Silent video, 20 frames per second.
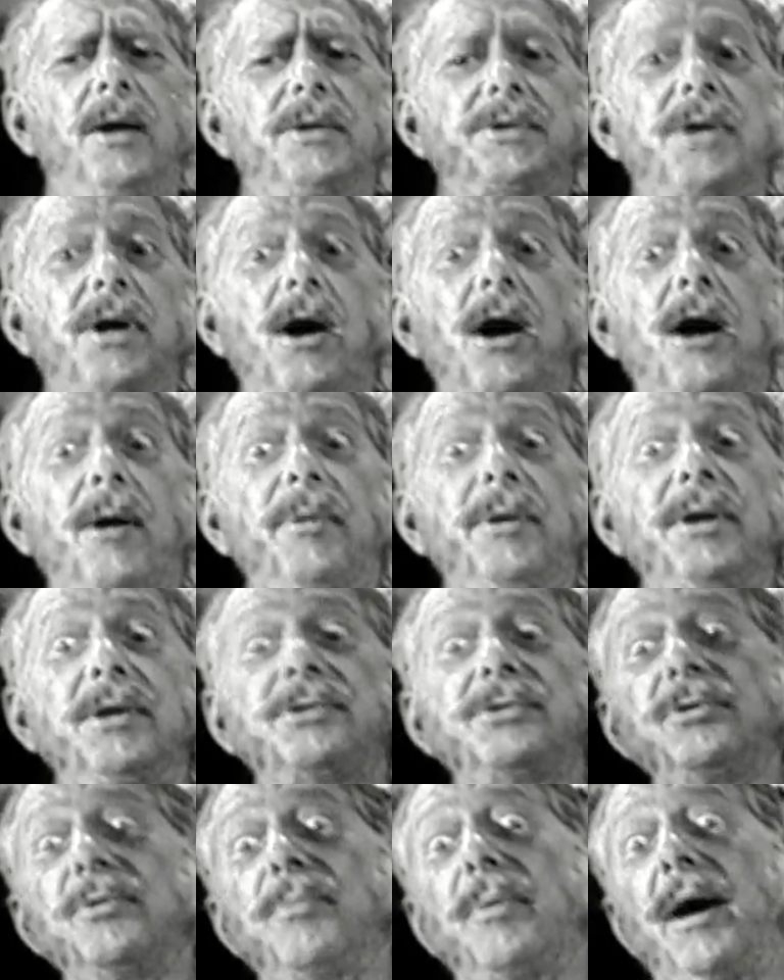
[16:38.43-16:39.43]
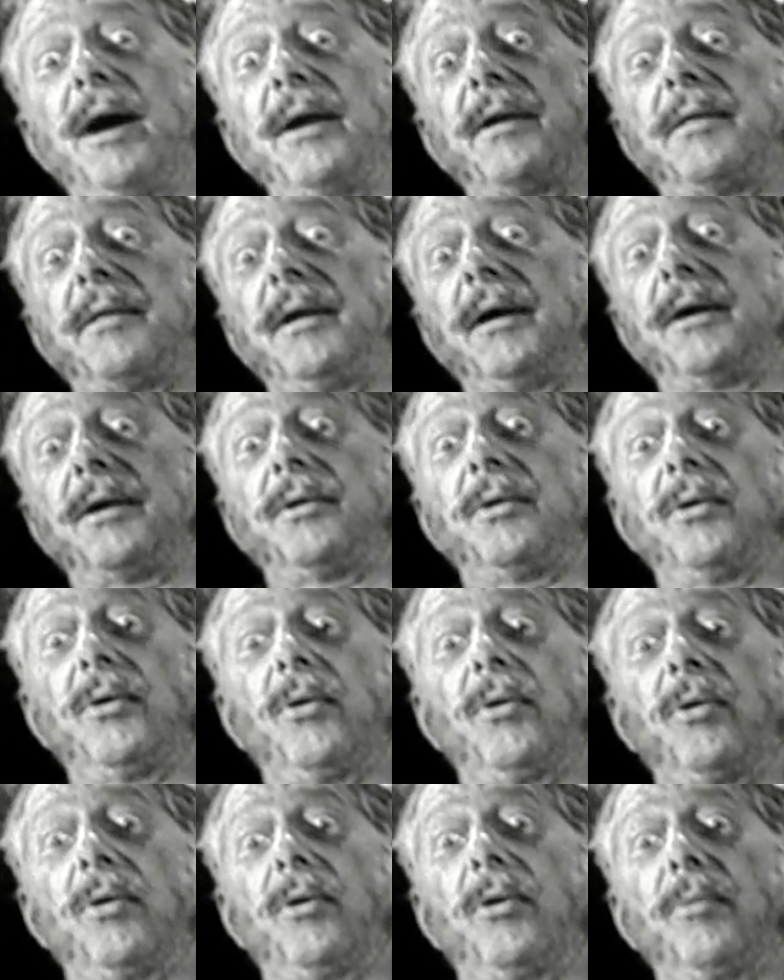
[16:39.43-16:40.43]
Charming as you might think
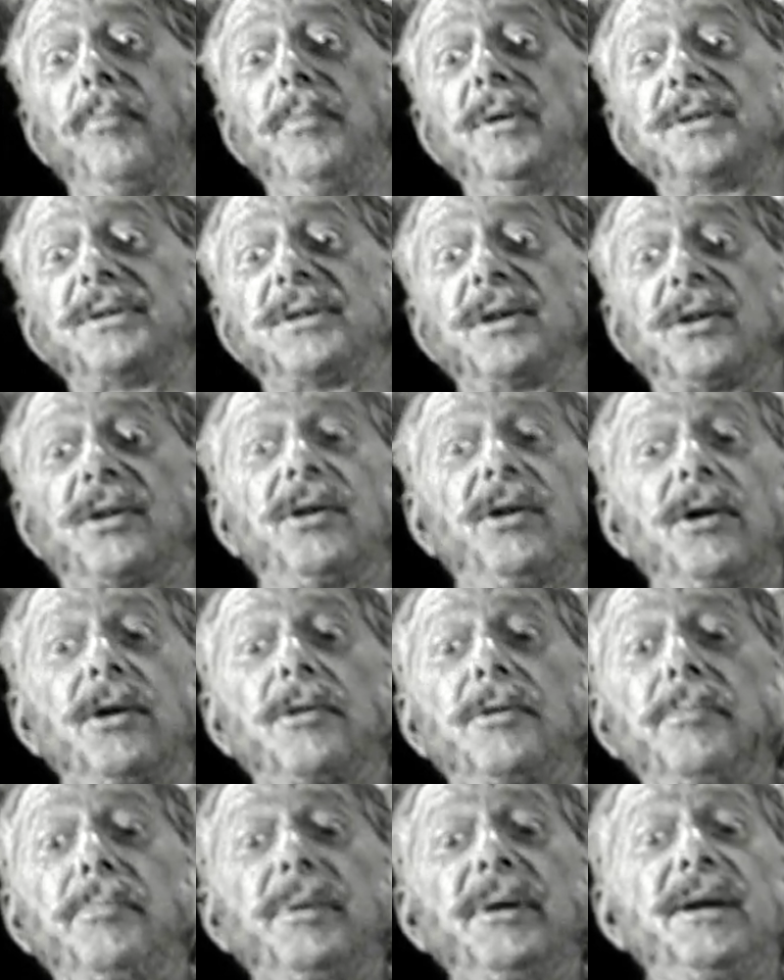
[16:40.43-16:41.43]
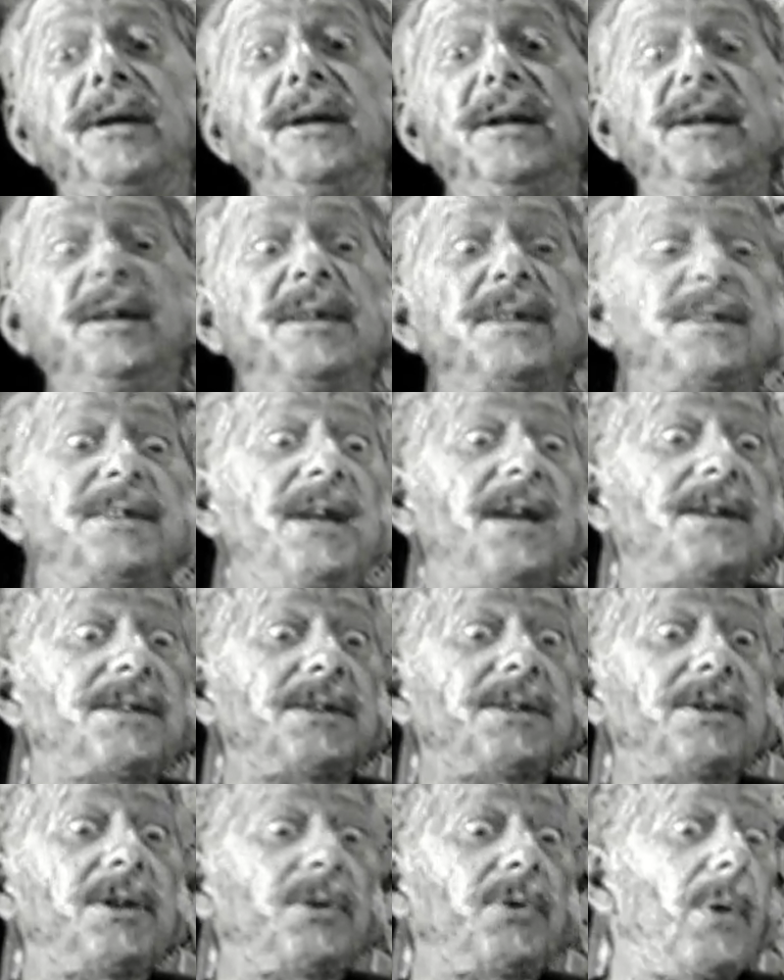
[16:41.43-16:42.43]
you're Mr. Kirk to be, he's
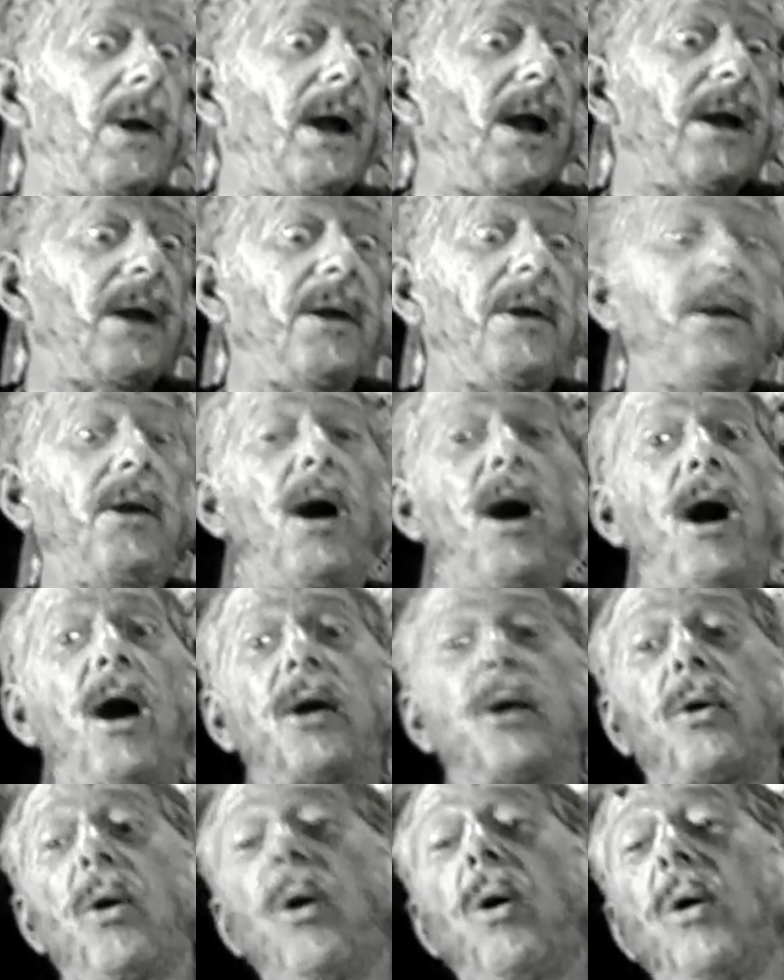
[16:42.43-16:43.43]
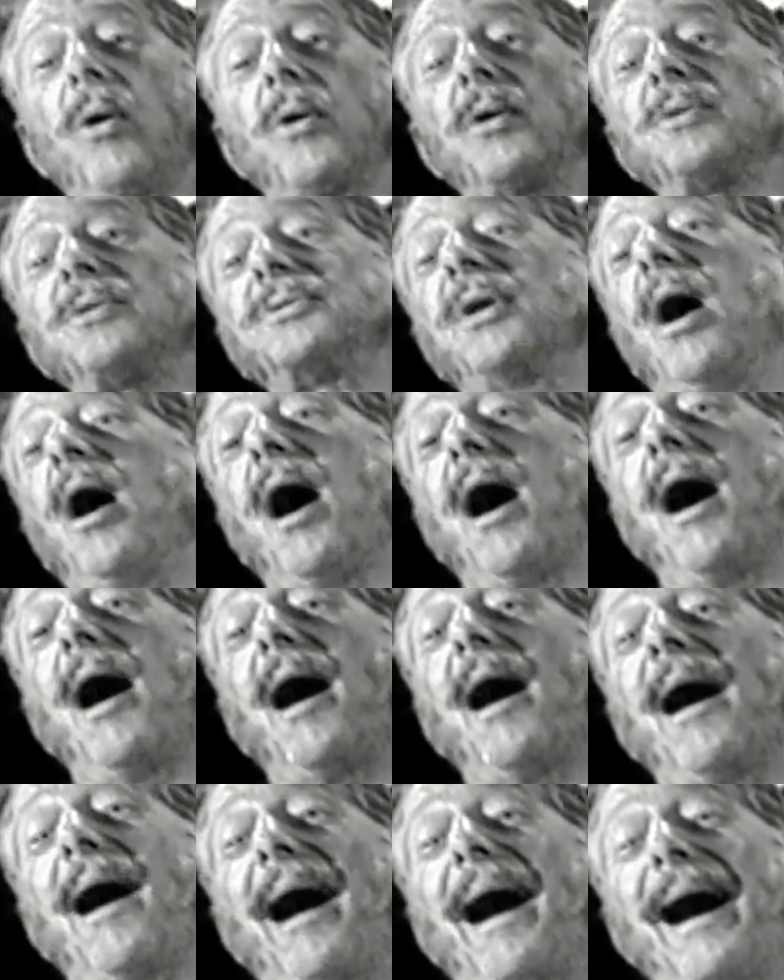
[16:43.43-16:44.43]
destined to dwell in dark corners.
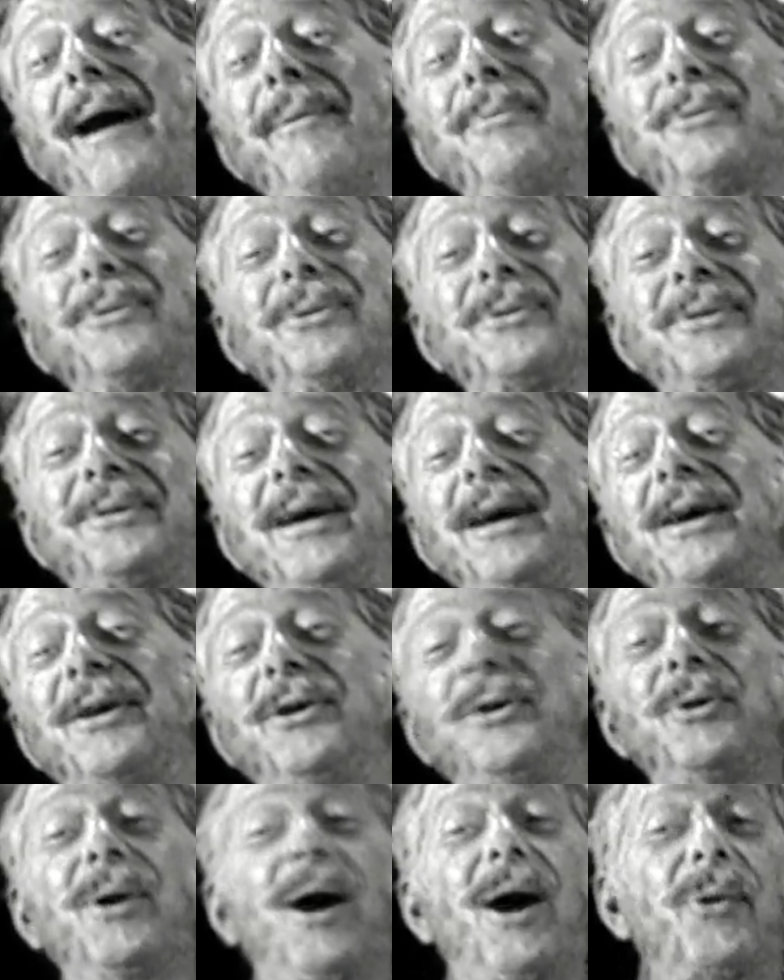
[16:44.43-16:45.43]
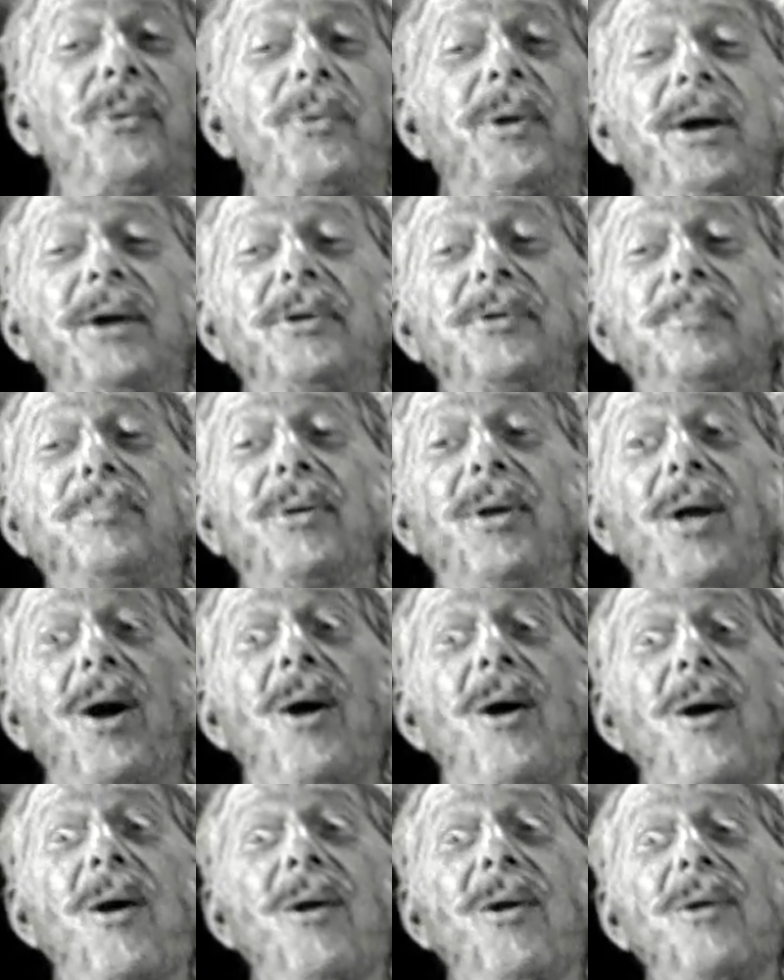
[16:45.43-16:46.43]
I'm going to take you out where you
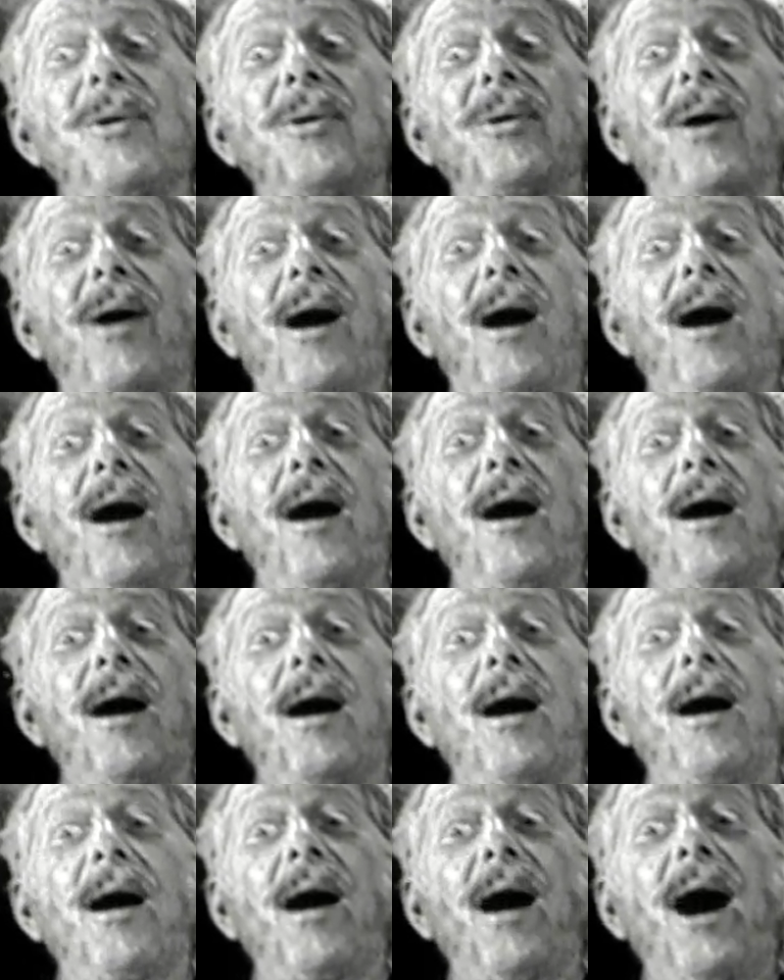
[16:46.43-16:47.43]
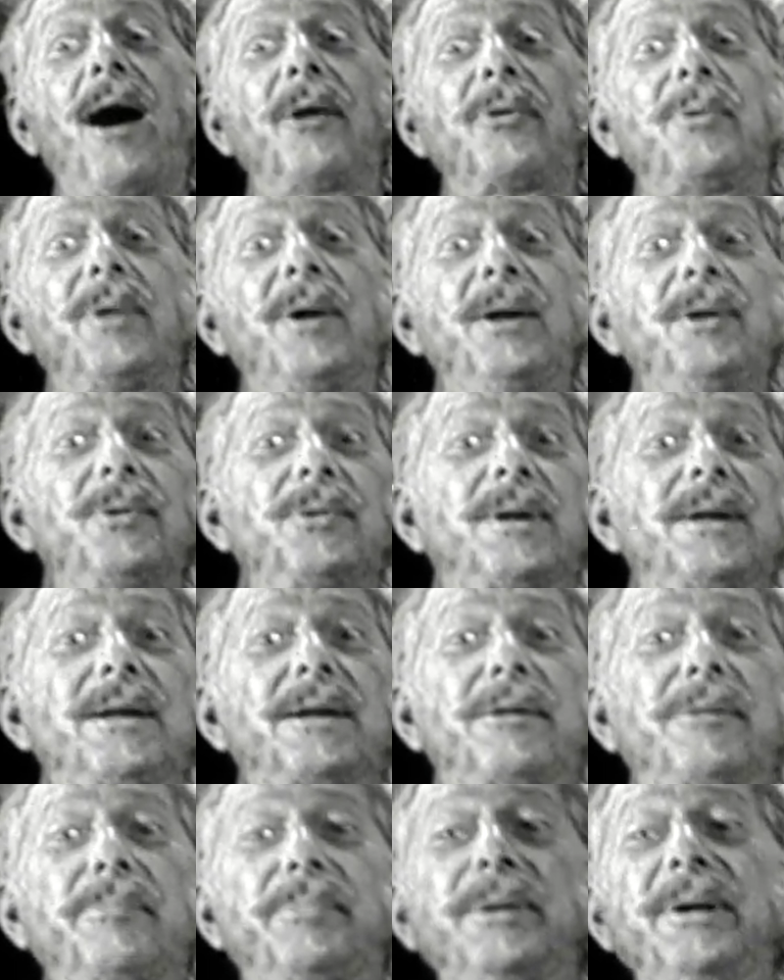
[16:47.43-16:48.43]
belong. Out where you can
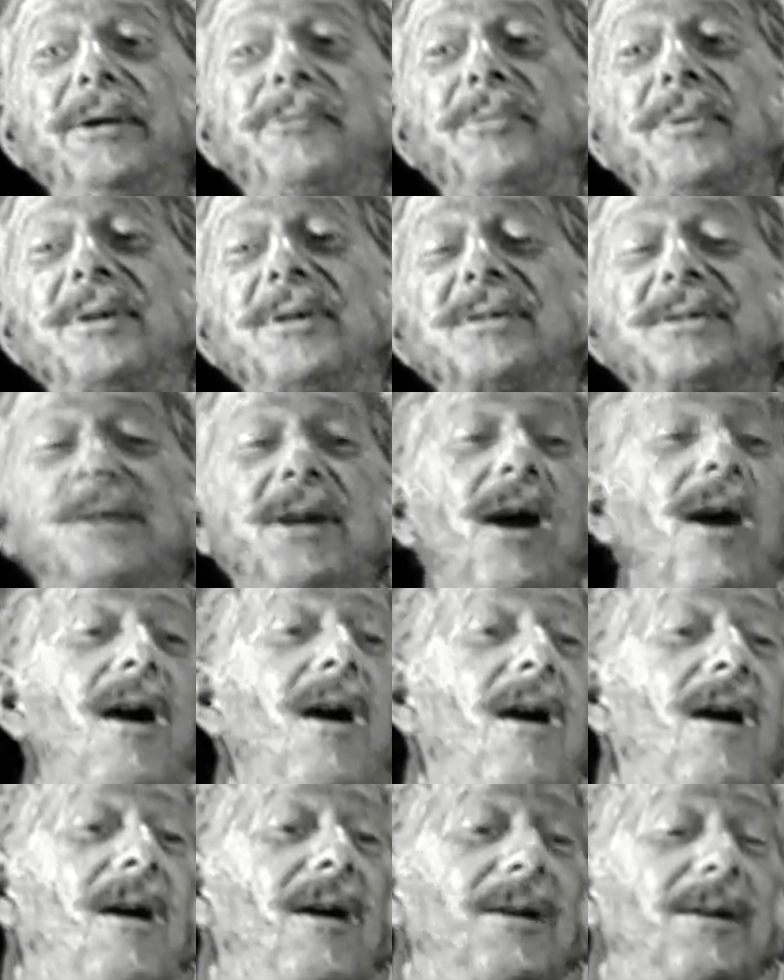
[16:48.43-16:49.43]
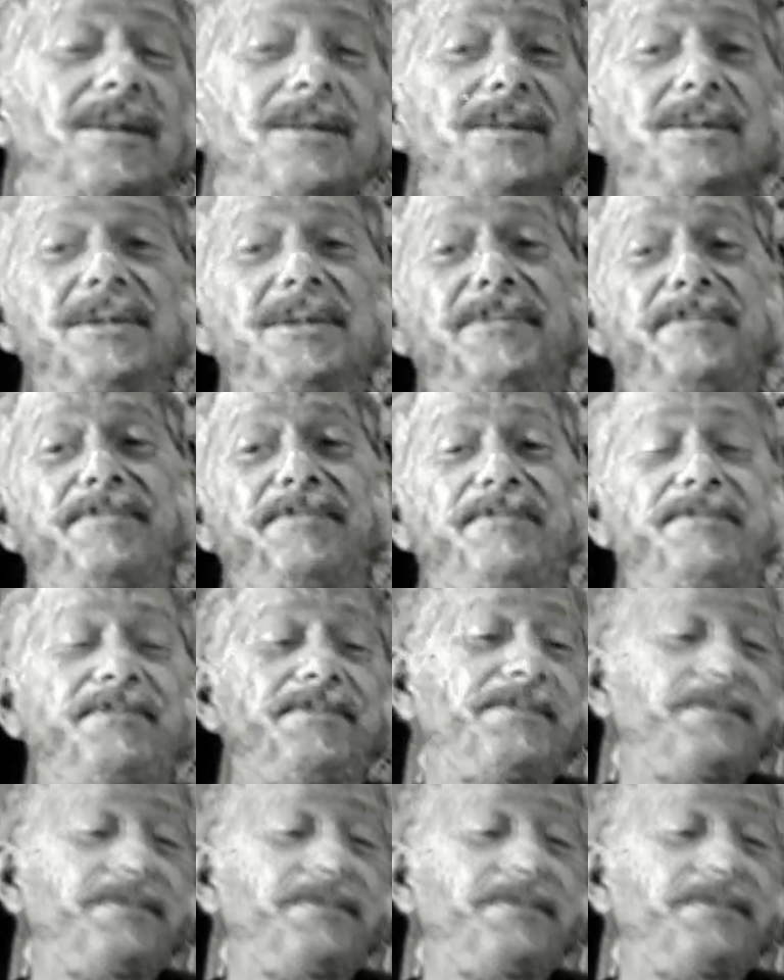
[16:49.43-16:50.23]
compete with the stars. Papa,